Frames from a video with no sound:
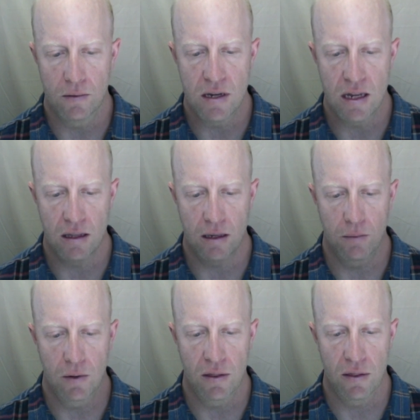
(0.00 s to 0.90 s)
dealing
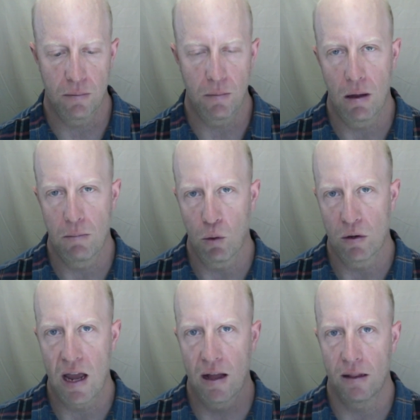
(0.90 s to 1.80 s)
with my
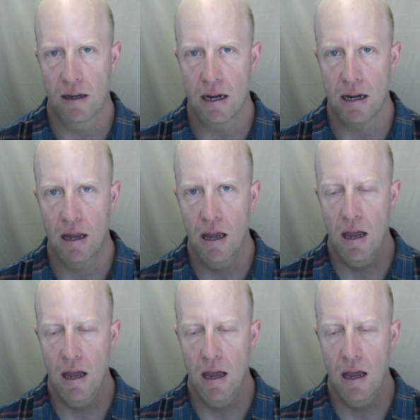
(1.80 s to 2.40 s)
mortality,